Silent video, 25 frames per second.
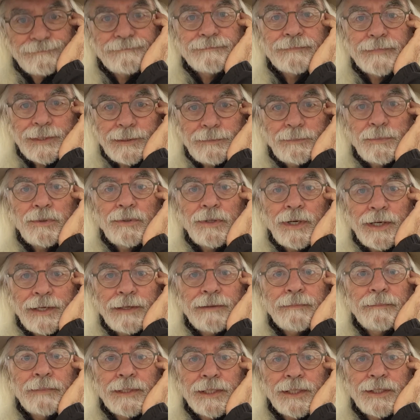I'm gonna
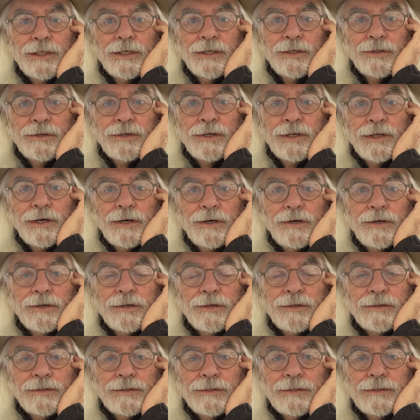have me another dog.
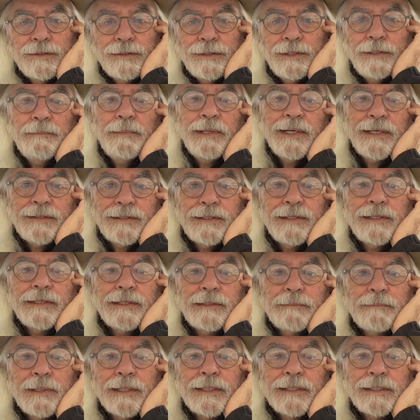You might think
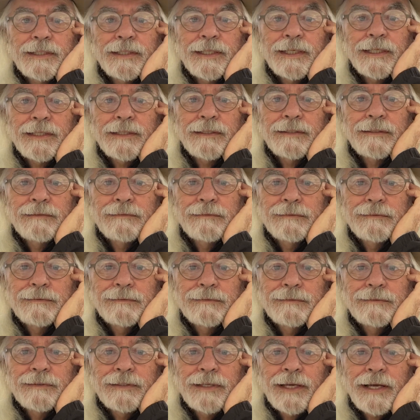about that.
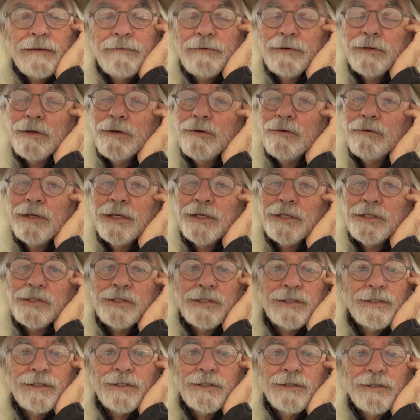Have your own
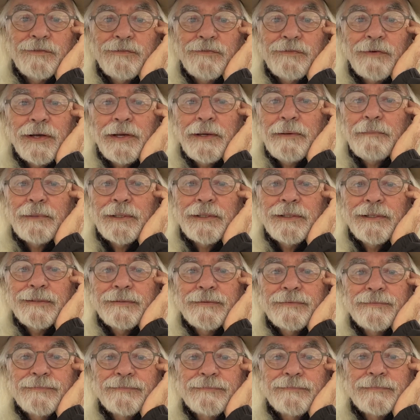instant little family.
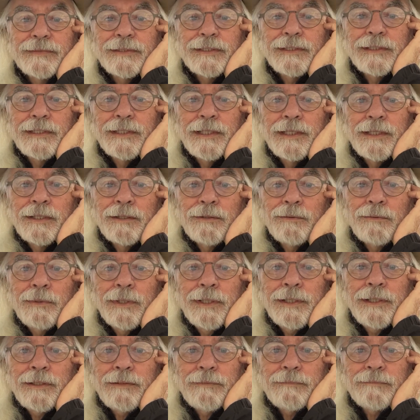
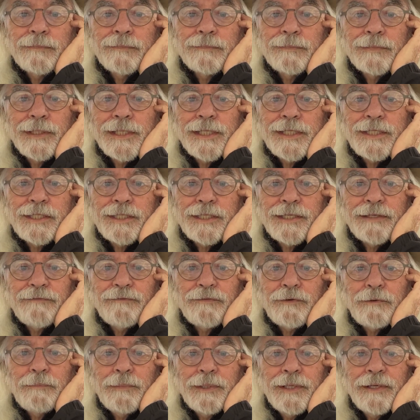Well, that's it
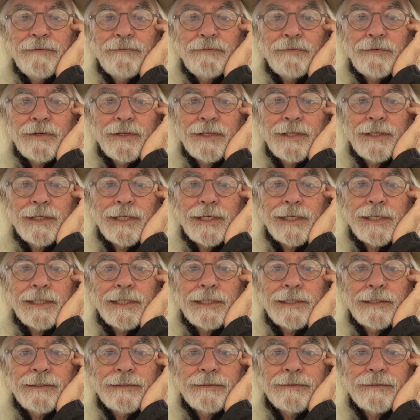for me for
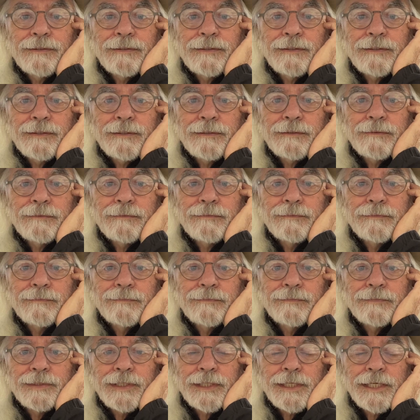today.
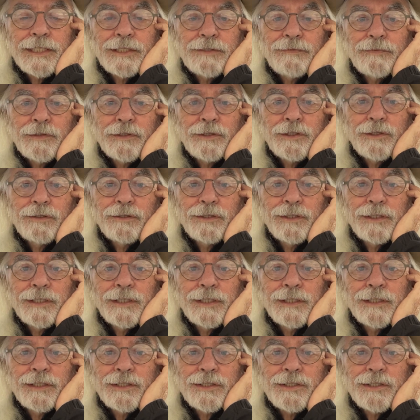Thanks for tuning
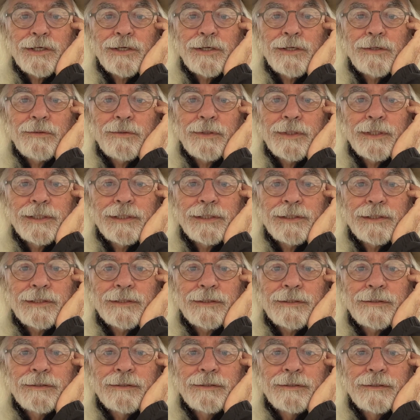in as always,
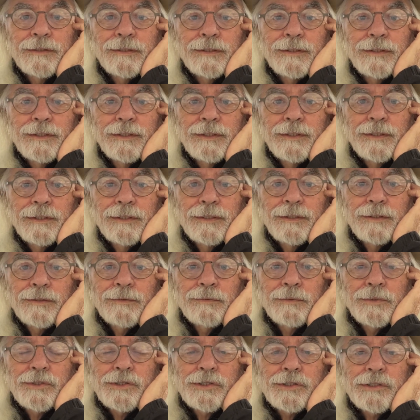and
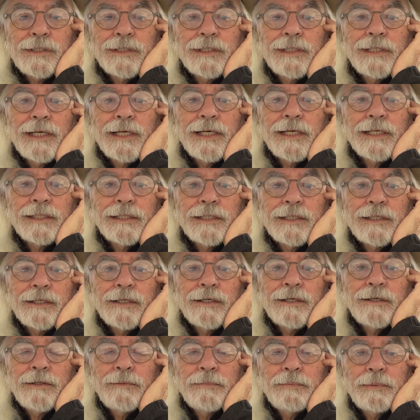we'll see you out there.
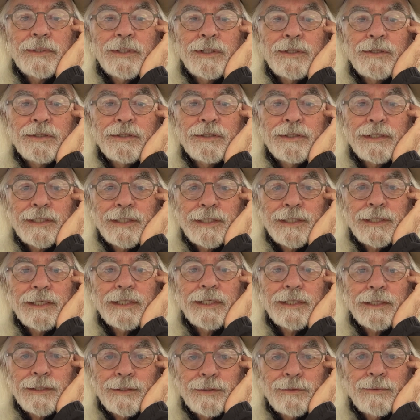I hope y'all are taking
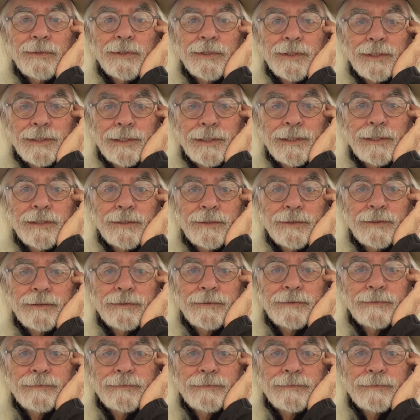care of one another.